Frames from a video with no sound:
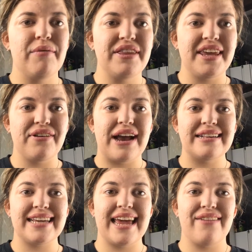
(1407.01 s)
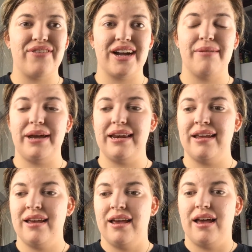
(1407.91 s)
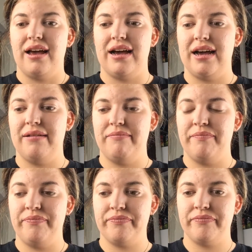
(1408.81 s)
I want to thank you guys again for coming. I